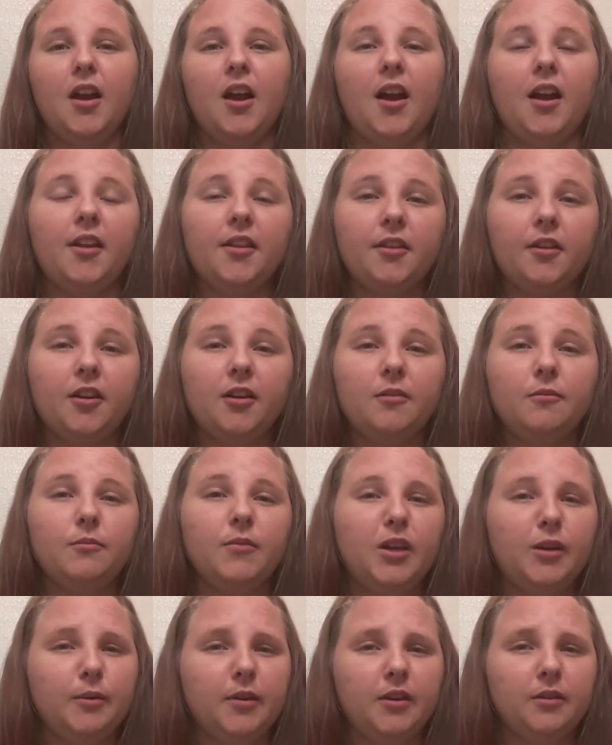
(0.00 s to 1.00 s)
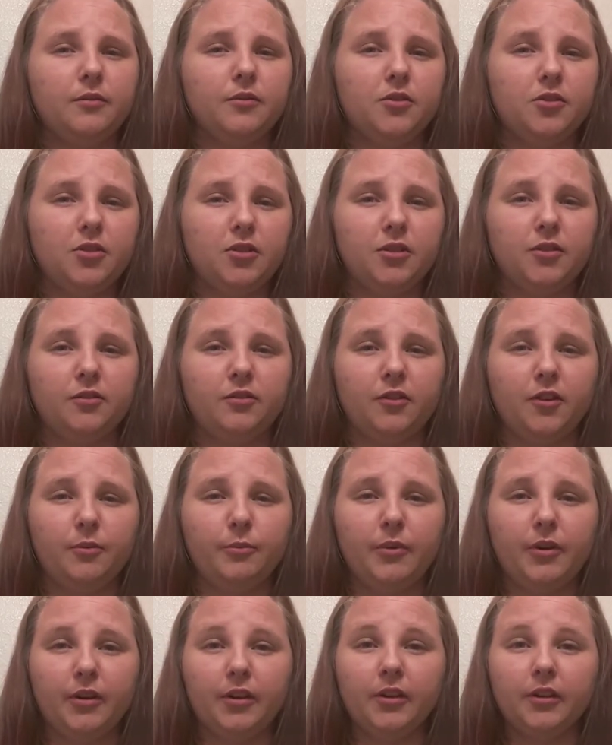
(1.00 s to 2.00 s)
I thought maybe it was just
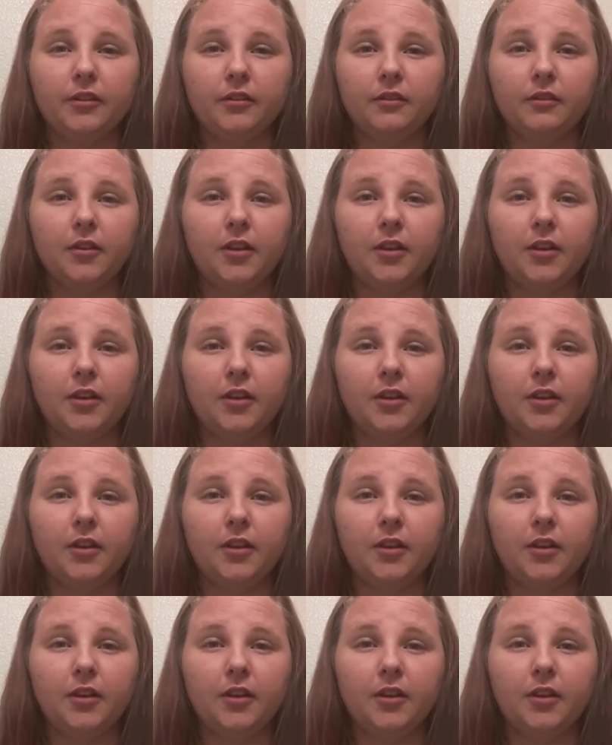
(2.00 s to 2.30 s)
from her,